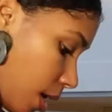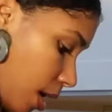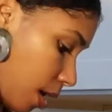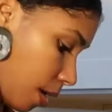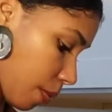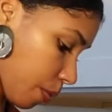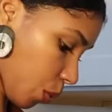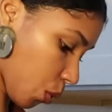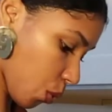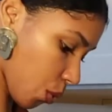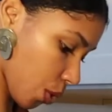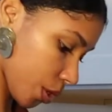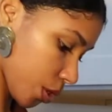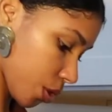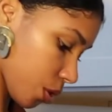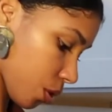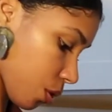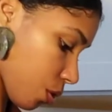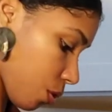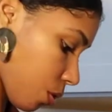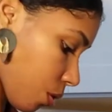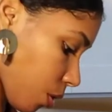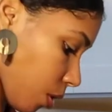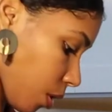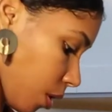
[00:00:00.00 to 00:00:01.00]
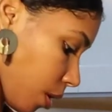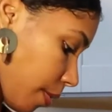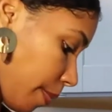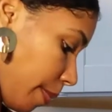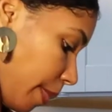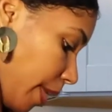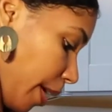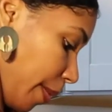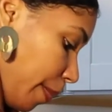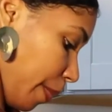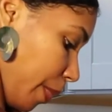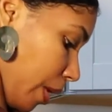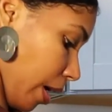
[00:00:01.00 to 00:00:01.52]
Now I'm going to turn
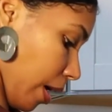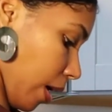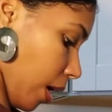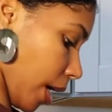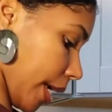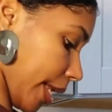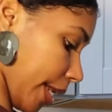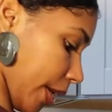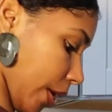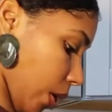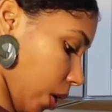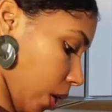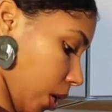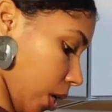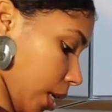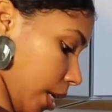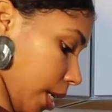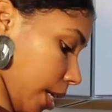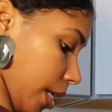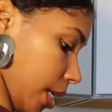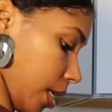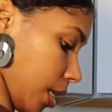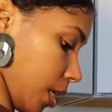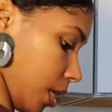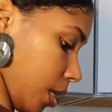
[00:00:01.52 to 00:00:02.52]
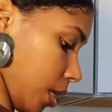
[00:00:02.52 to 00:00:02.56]
my pot on.